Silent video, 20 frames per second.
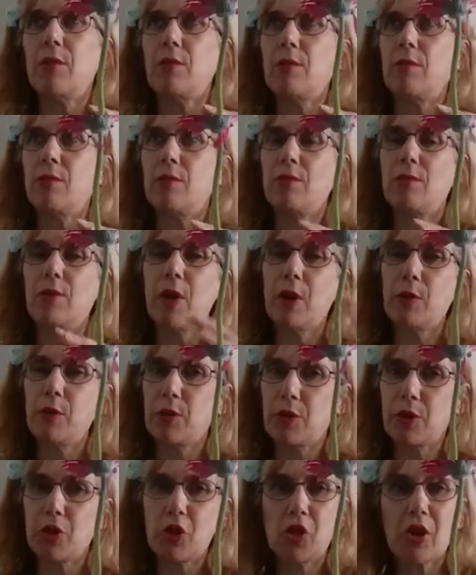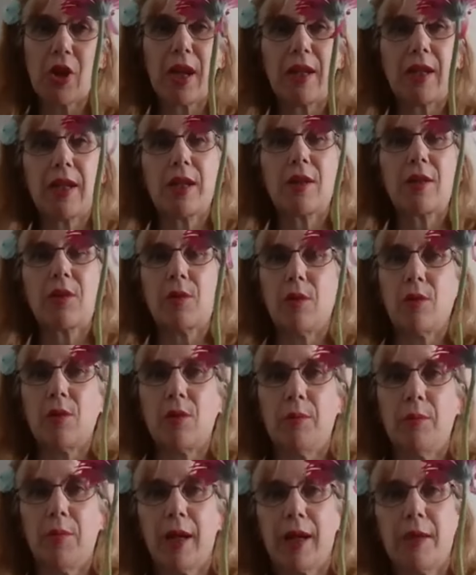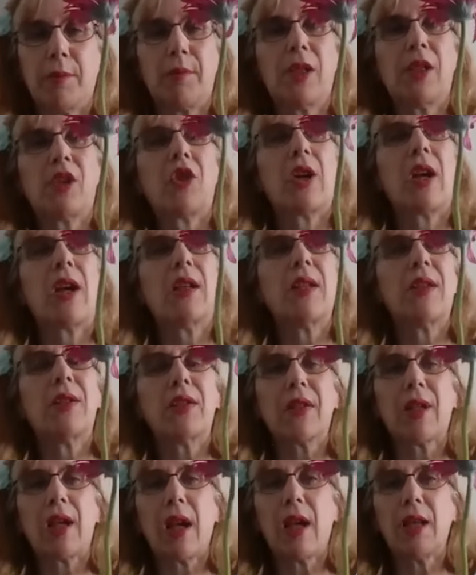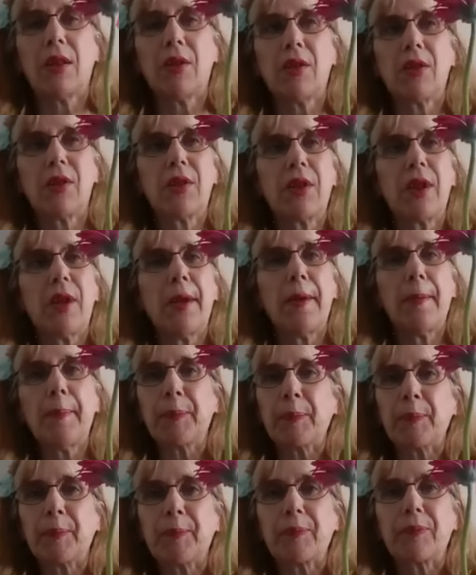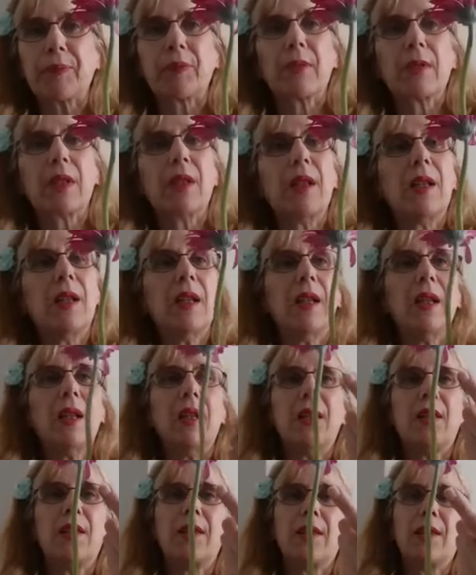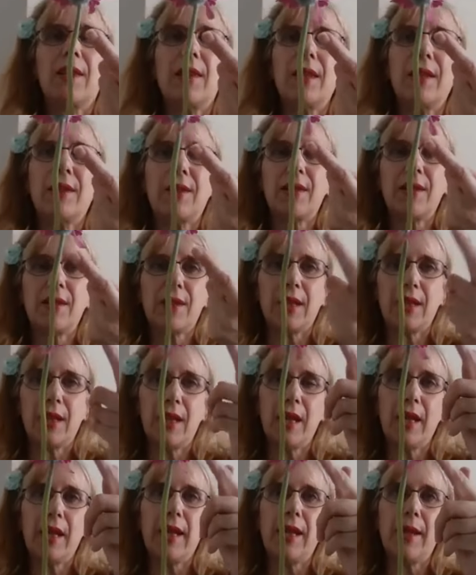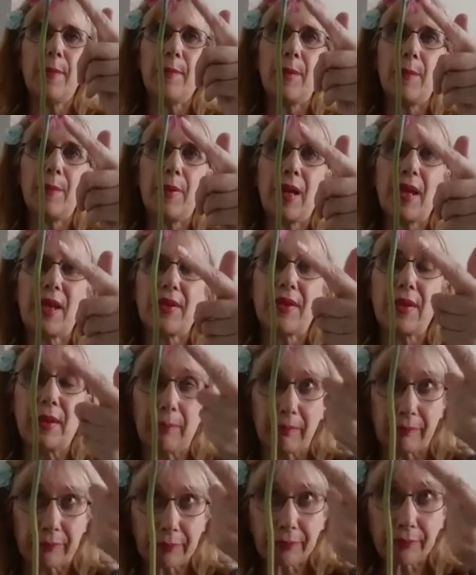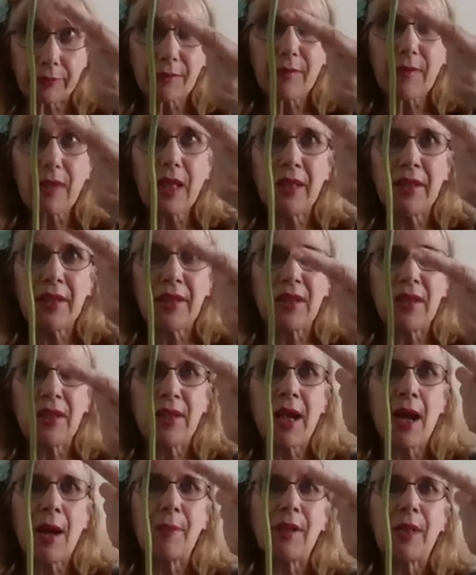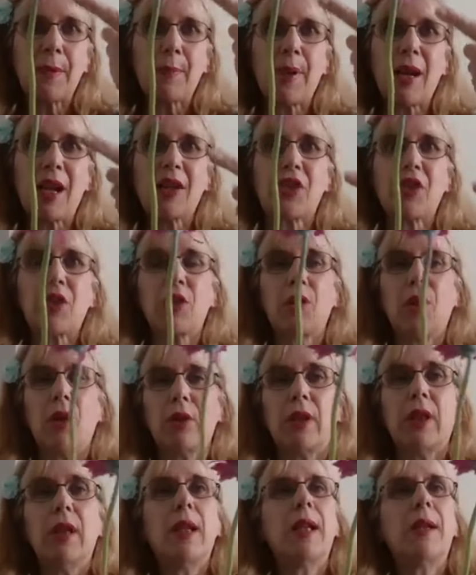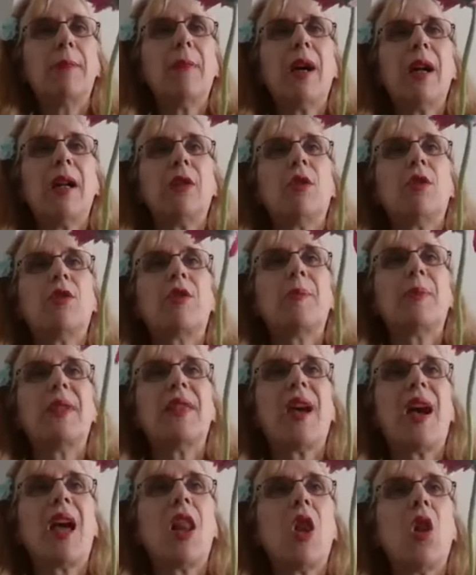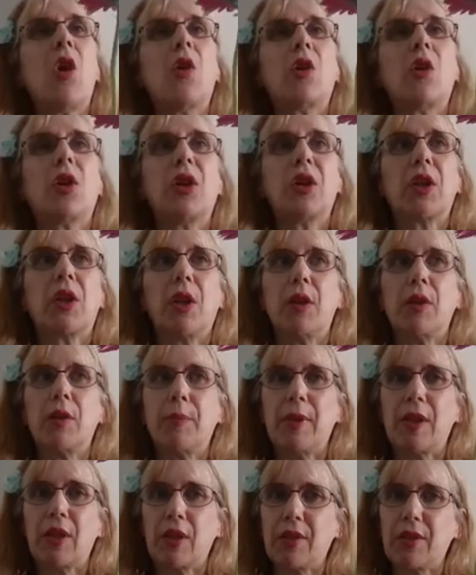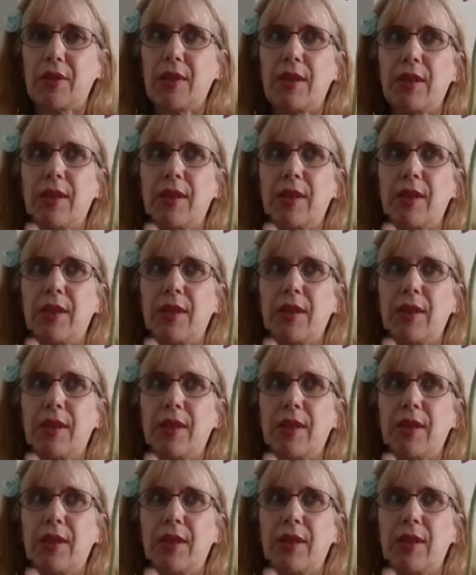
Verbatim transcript: who knows a Janice or might be Janice. And um, this is him, bless him. This is how he's passed on. Might not be that long ago because